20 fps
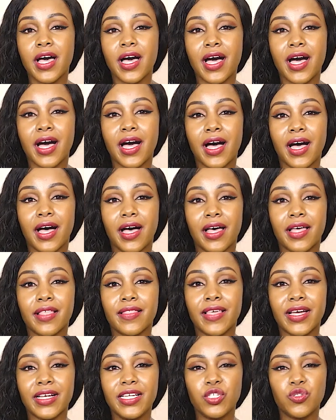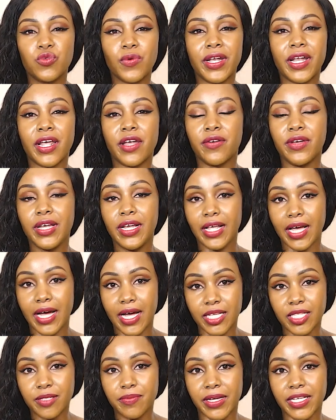That is when I really
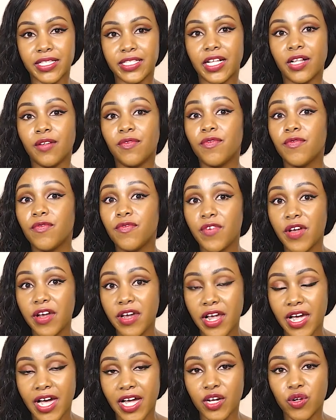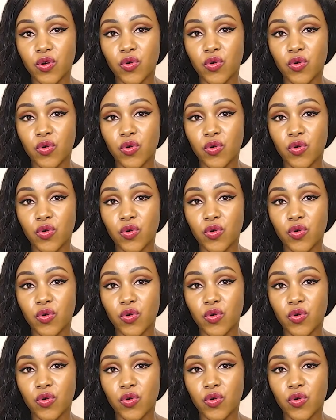asked myself very hard